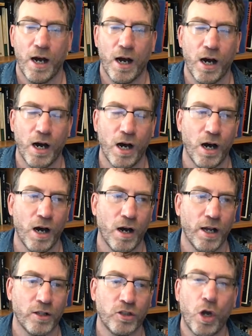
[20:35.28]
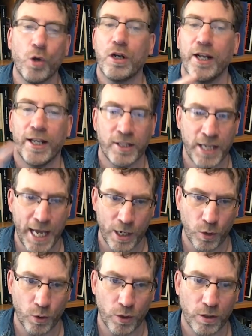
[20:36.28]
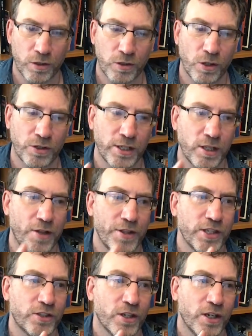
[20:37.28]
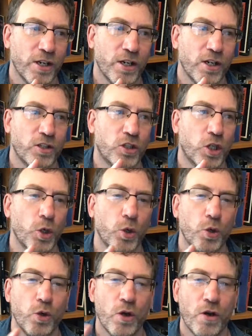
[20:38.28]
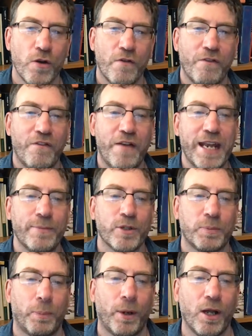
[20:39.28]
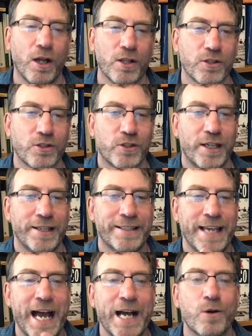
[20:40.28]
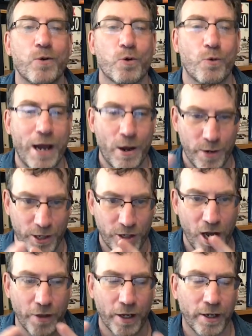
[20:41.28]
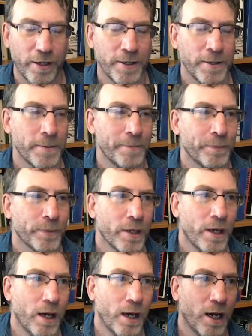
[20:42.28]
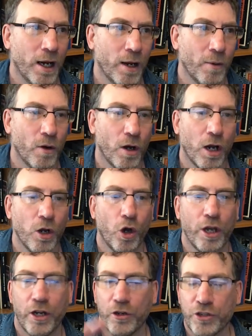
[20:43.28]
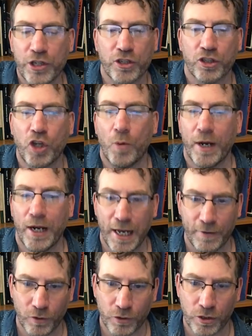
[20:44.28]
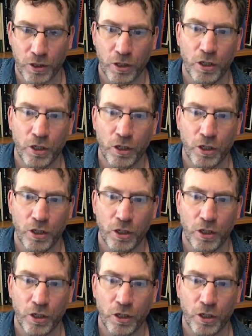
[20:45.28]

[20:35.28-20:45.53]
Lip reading: are totally entangled. So it's like these two venomous plants entangled around each other. A lot, and you see there's so many levels.